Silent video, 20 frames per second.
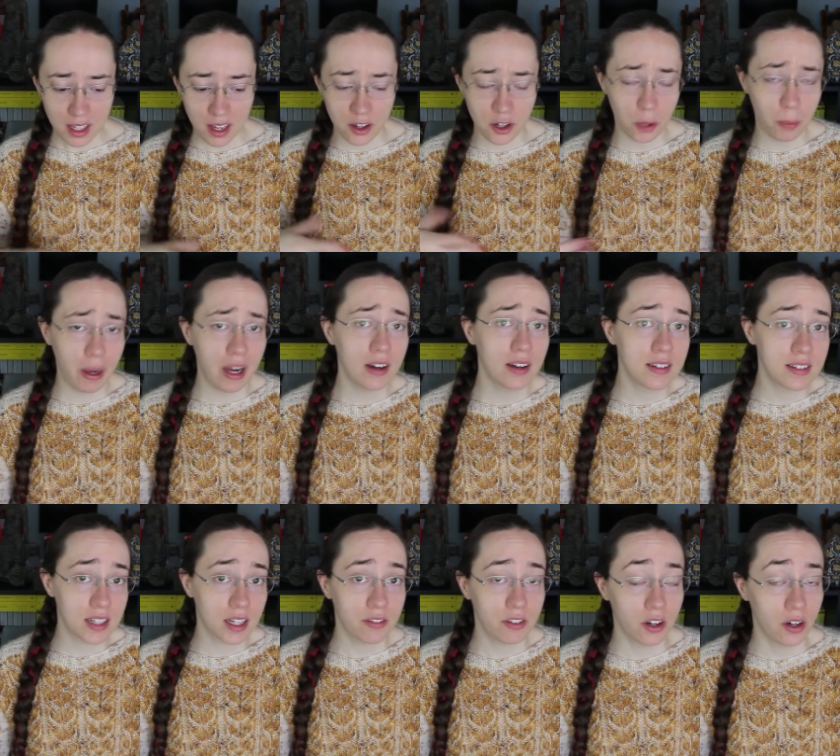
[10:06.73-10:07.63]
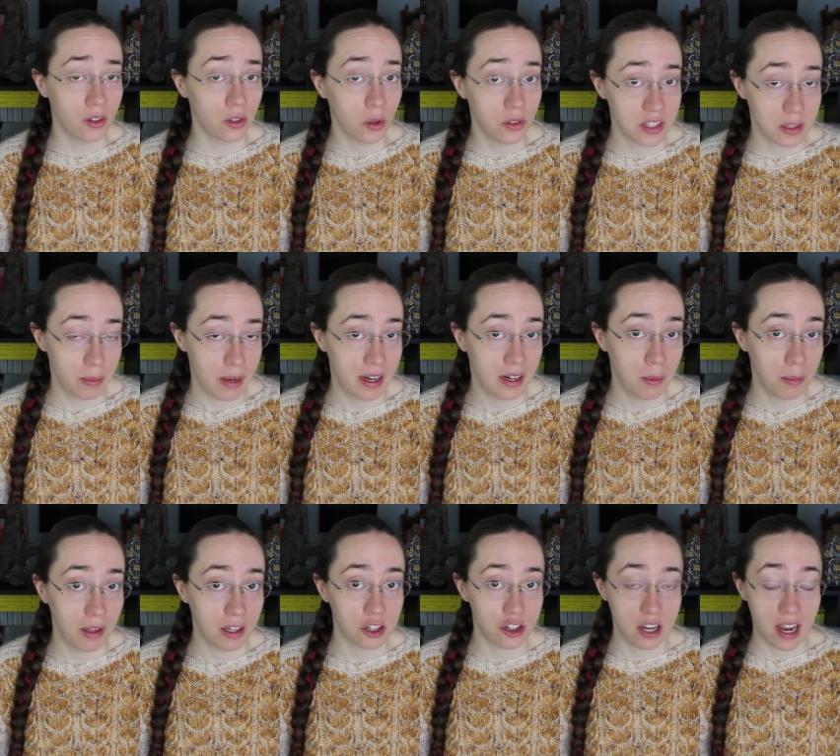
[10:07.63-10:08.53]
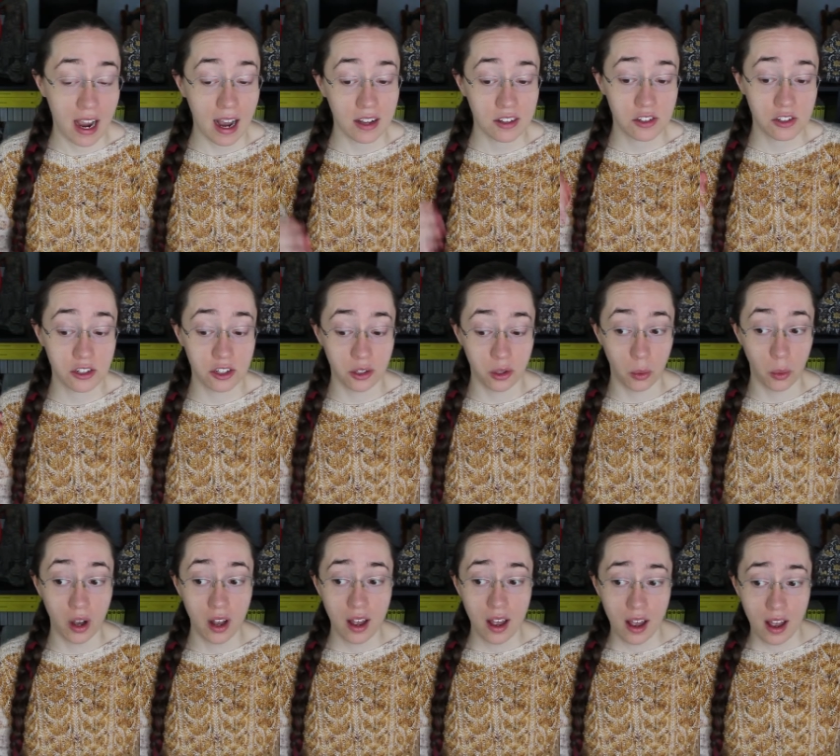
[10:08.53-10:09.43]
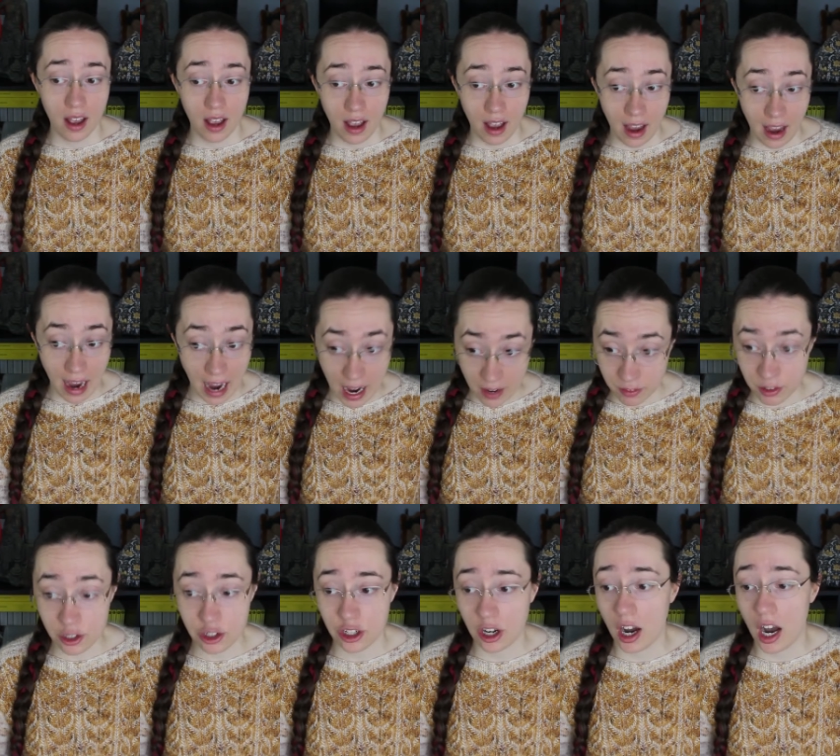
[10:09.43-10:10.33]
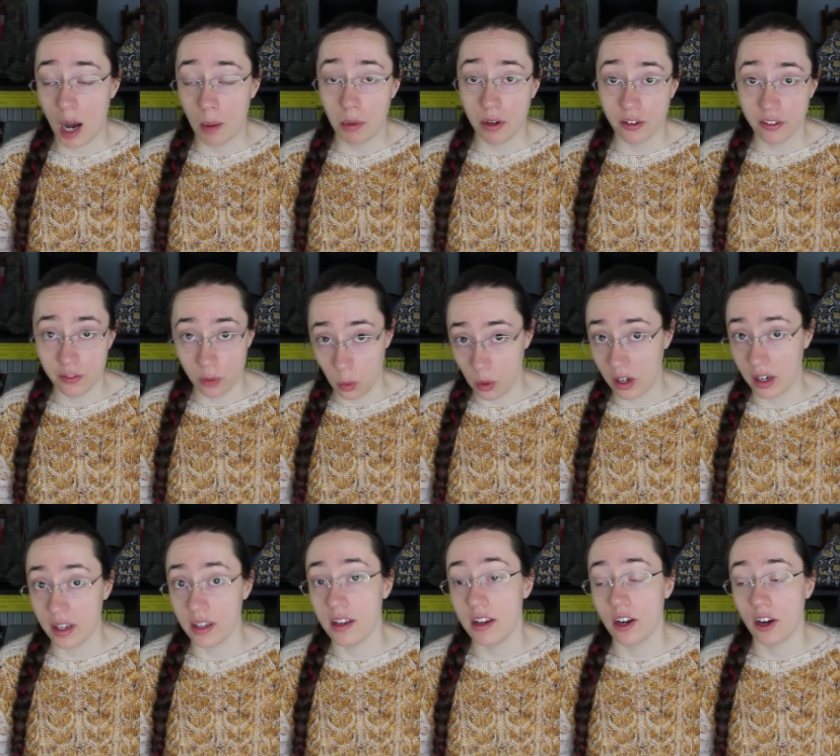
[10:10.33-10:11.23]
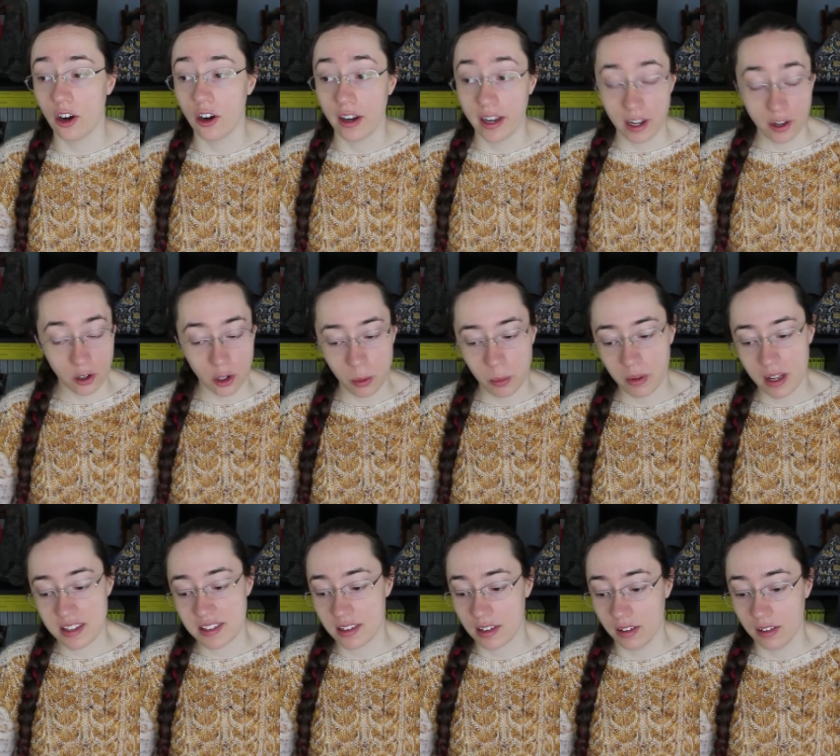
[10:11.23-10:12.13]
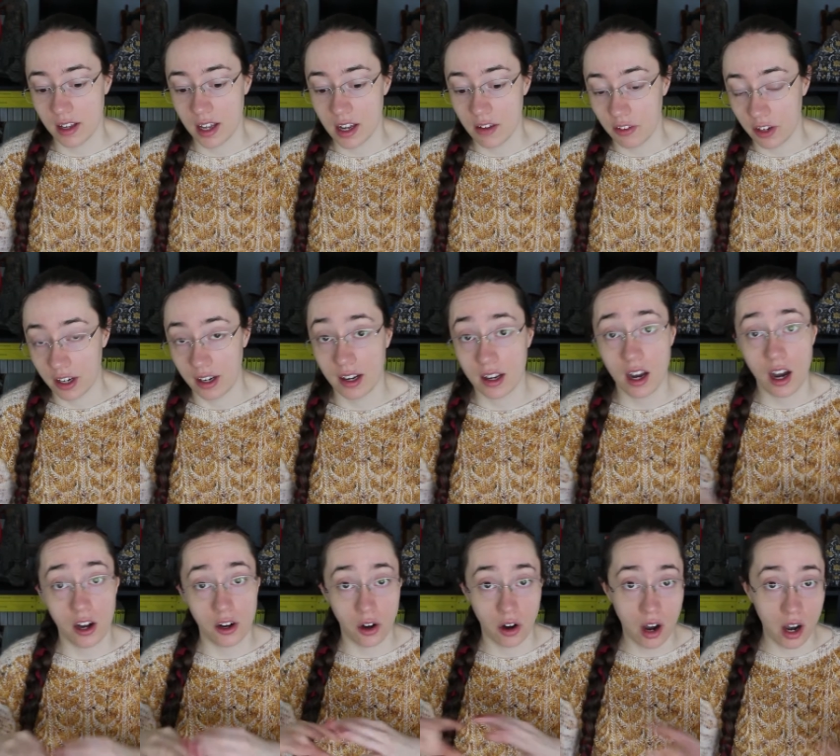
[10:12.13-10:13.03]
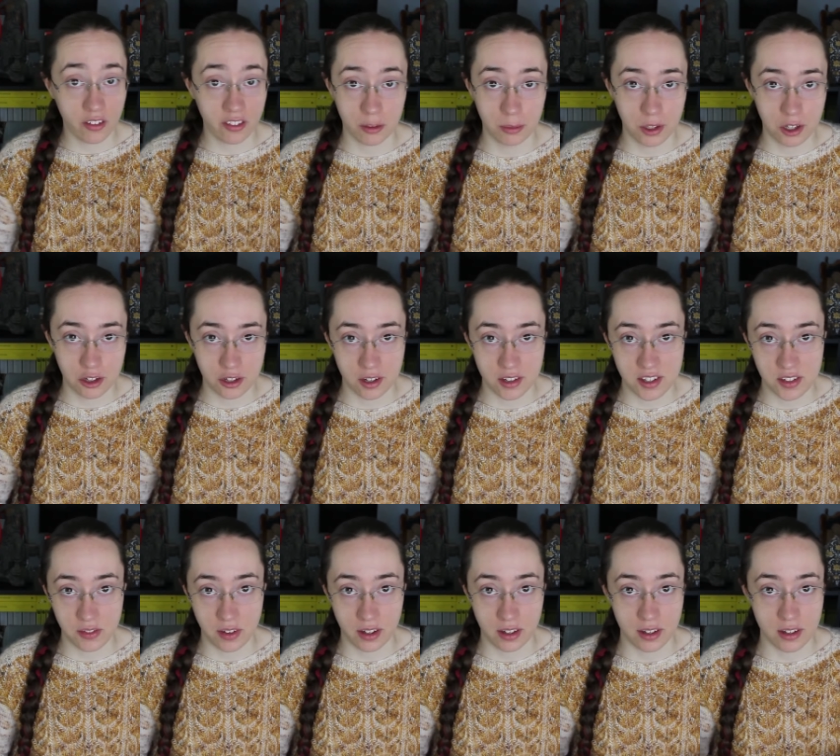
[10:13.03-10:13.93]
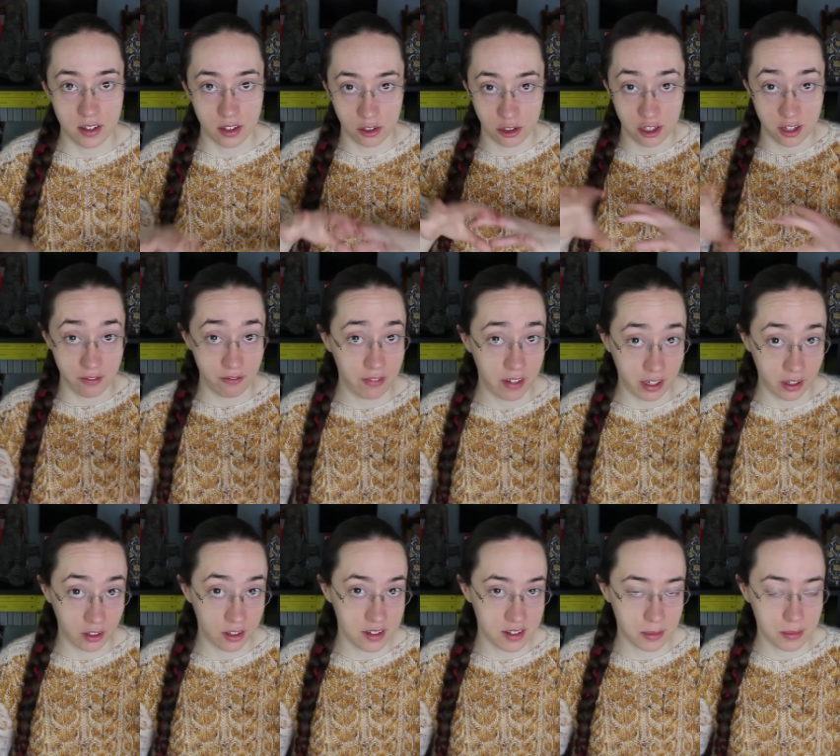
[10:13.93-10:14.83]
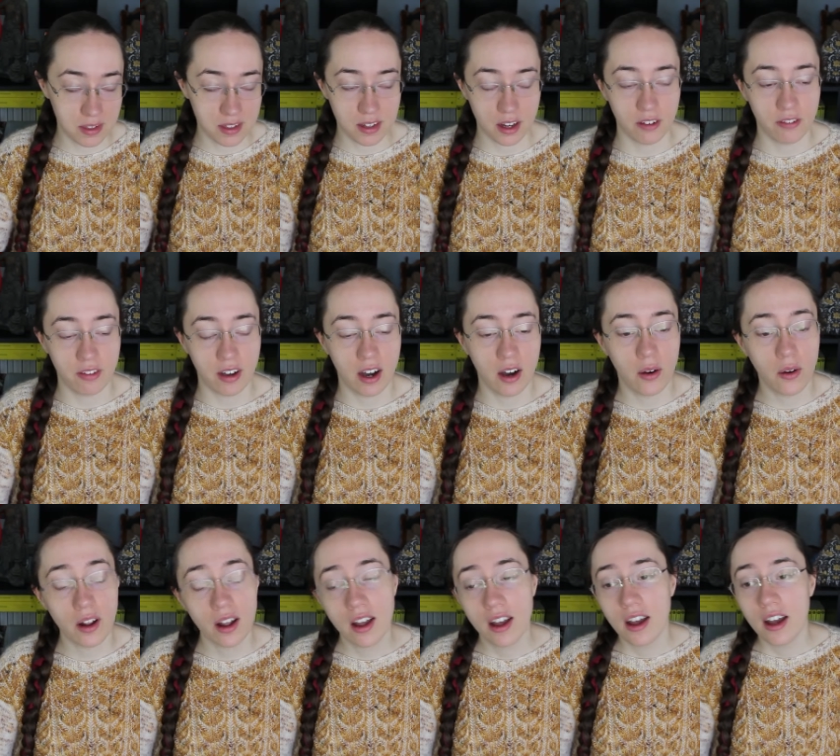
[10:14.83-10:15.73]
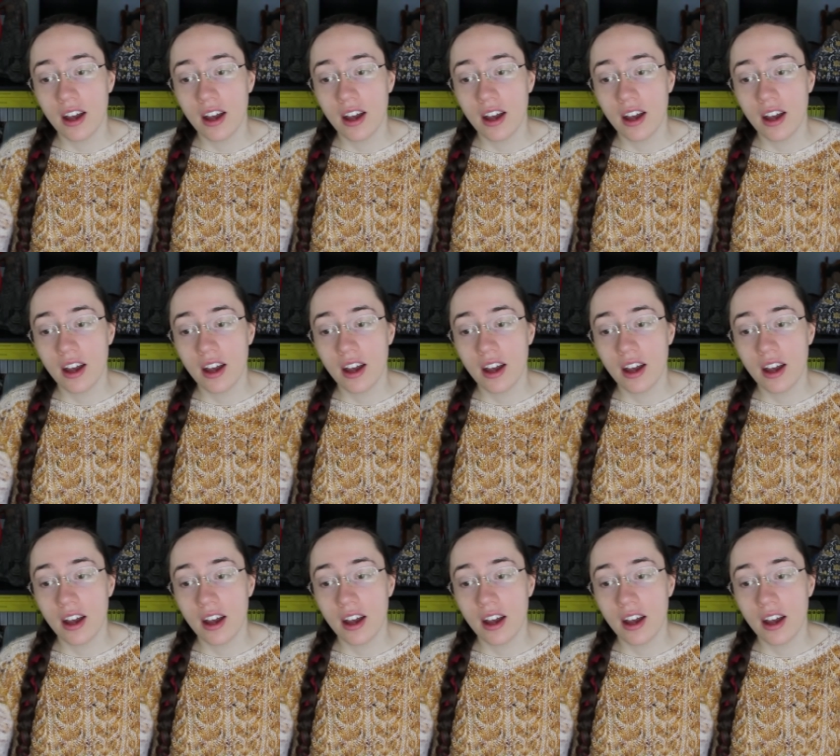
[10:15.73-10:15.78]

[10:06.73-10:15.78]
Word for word: And her parents give her an ultimatum that she has to have a job for a year, get her own place to live. They're gonna cut her off from her trust fund until she figures some stuff out.